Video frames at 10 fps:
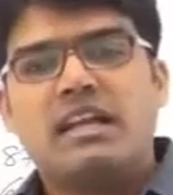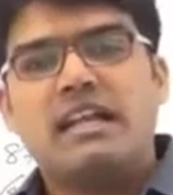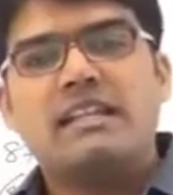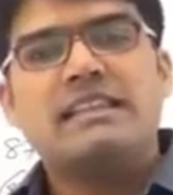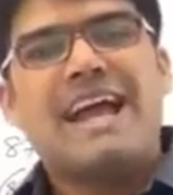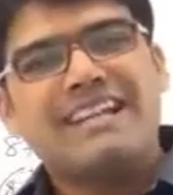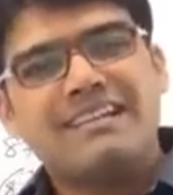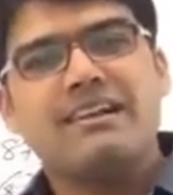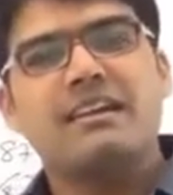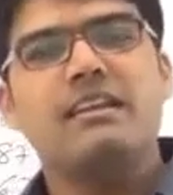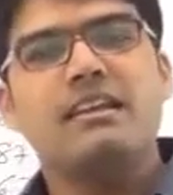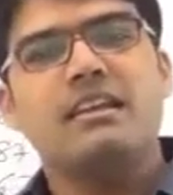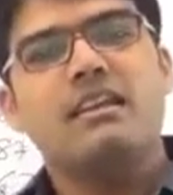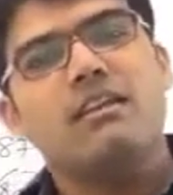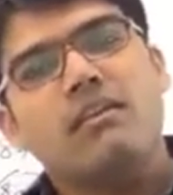And in that hurry,
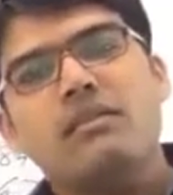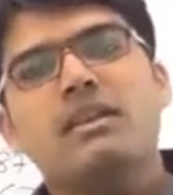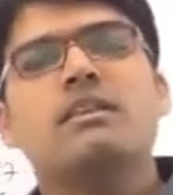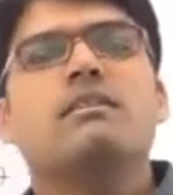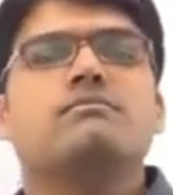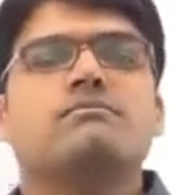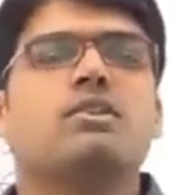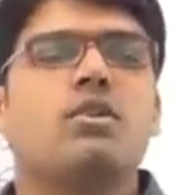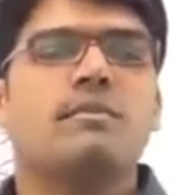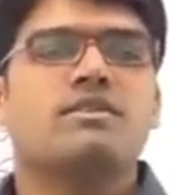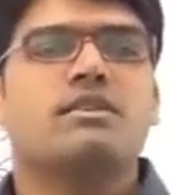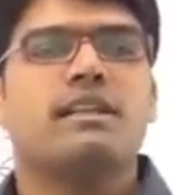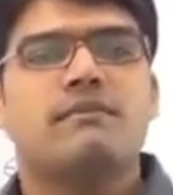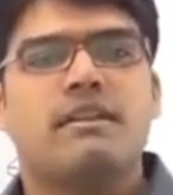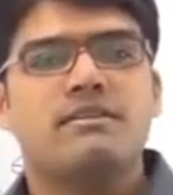we you know miss on
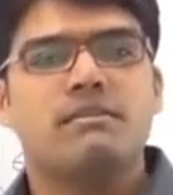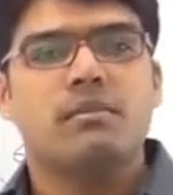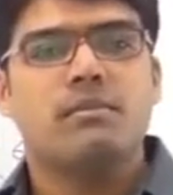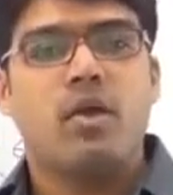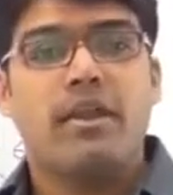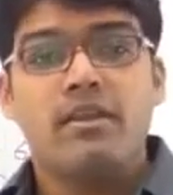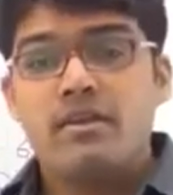that very simple point.